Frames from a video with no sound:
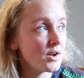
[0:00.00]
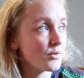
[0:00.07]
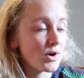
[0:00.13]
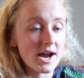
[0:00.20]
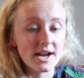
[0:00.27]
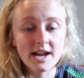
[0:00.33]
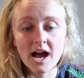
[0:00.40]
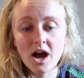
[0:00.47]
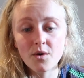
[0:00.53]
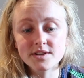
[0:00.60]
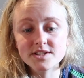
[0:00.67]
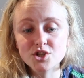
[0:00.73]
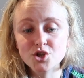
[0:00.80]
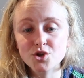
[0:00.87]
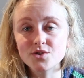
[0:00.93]
Right now
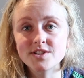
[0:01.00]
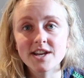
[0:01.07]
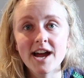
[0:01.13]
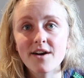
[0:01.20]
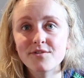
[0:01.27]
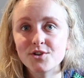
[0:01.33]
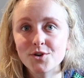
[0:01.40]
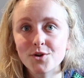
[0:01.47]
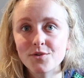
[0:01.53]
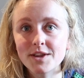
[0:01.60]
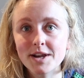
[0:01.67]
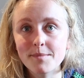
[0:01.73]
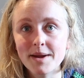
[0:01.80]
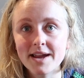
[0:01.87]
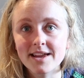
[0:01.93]
it's Tuesday afternoon
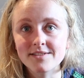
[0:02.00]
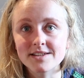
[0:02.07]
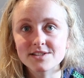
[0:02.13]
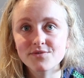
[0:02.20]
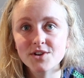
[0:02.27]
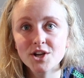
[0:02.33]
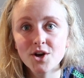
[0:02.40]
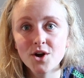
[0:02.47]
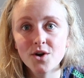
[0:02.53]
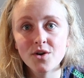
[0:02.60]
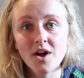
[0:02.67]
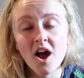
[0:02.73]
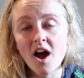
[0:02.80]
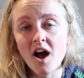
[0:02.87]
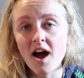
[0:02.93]
that I'm making this video.
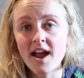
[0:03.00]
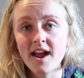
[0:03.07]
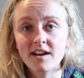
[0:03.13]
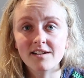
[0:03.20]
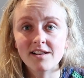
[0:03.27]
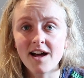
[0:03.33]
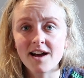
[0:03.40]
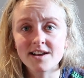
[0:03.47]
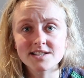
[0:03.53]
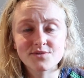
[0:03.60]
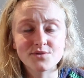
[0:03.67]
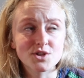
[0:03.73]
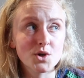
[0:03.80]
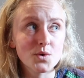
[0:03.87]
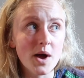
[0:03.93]
I had class
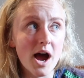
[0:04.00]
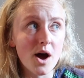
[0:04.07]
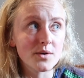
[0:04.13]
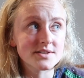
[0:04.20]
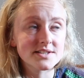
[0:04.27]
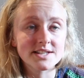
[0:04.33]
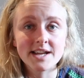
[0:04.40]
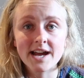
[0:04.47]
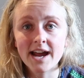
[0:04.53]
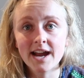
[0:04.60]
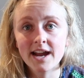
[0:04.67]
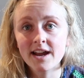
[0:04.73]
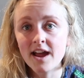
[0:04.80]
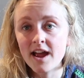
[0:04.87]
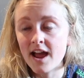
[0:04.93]
for 2 hours
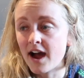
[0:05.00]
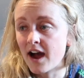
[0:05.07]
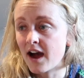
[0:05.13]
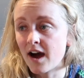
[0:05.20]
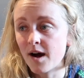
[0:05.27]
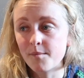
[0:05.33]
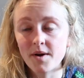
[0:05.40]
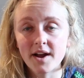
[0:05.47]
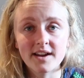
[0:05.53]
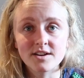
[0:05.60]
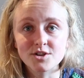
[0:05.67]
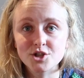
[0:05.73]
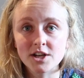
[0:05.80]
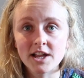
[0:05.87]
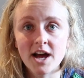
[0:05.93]
today. I
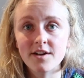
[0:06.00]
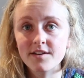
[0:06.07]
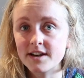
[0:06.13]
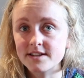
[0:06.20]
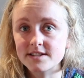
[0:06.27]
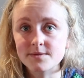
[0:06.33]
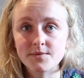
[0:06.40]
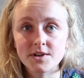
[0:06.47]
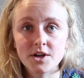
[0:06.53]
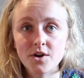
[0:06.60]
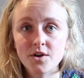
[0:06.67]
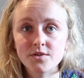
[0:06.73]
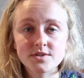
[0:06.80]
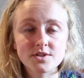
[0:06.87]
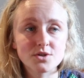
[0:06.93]
can chill out, edit some
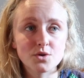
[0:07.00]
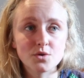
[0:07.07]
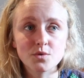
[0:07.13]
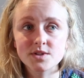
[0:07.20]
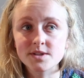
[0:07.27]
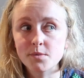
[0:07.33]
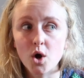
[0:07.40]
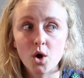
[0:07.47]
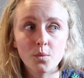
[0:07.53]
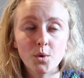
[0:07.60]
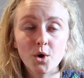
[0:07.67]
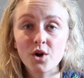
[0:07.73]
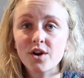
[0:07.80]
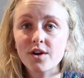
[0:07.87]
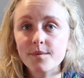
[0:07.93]
videos, do some
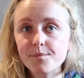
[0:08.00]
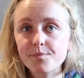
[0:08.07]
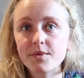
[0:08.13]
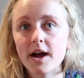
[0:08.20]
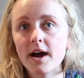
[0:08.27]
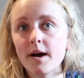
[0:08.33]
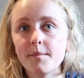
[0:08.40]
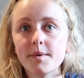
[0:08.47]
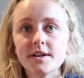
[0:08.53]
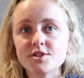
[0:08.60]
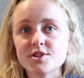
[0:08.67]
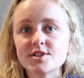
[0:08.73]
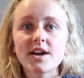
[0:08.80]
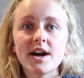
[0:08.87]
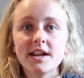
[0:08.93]
homework, and
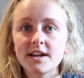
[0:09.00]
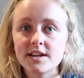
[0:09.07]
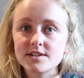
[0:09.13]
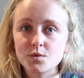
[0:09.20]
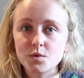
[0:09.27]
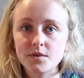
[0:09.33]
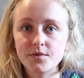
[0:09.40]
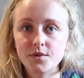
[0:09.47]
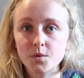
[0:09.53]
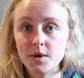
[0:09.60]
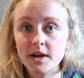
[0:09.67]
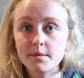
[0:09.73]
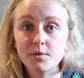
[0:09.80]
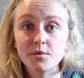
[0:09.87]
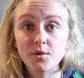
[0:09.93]
kind of get sorted for the
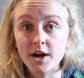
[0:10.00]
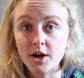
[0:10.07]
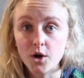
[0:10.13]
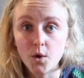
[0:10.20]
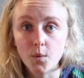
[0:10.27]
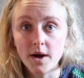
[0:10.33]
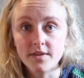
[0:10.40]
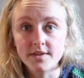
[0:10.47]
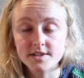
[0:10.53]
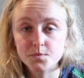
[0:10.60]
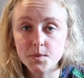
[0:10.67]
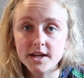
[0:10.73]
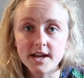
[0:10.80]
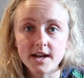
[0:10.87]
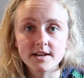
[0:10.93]
week before I go away this
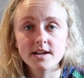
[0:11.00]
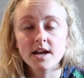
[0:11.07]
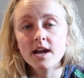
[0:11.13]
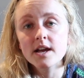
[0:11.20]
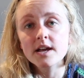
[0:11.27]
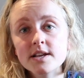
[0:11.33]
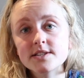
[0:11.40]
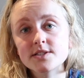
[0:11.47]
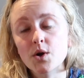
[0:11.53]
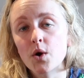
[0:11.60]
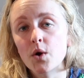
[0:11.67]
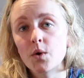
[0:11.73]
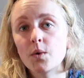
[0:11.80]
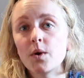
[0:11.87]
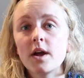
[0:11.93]
weekend.
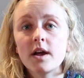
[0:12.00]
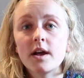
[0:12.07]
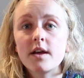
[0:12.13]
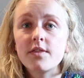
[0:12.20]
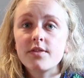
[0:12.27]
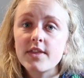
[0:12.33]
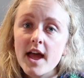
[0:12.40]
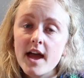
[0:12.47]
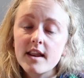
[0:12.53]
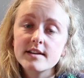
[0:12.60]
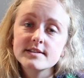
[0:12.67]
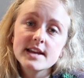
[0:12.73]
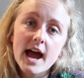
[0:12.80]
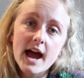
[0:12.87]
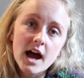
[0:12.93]
So that
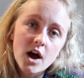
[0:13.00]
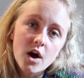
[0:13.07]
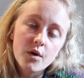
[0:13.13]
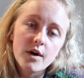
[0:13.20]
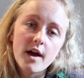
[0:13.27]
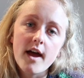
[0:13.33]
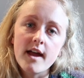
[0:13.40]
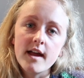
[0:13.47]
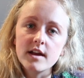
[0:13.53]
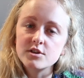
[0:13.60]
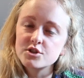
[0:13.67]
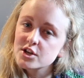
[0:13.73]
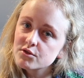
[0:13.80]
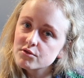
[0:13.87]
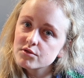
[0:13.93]
is how a
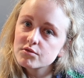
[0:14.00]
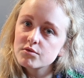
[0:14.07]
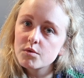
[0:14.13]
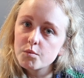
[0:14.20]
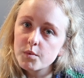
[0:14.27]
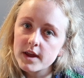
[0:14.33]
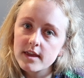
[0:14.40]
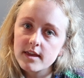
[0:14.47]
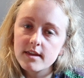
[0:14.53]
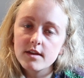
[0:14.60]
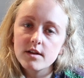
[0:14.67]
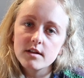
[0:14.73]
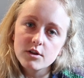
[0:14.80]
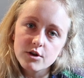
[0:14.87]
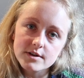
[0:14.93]
general
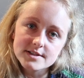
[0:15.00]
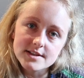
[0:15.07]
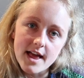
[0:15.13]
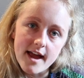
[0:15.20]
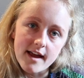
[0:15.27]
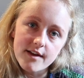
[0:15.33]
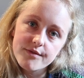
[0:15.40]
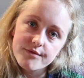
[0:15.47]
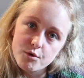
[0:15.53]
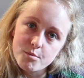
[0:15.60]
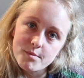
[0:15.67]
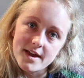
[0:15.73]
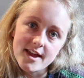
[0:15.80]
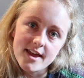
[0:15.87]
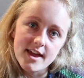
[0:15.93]
week looks like for
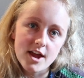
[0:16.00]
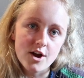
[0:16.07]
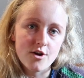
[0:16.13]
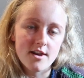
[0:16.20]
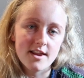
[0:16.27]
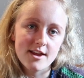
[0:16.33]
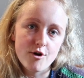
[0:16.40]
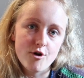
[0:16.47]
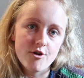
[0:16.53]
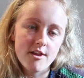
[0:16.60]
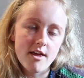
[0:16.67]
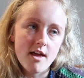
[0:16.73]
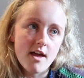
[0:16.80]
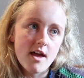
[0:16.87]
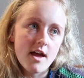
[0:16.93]
me here in Lyon.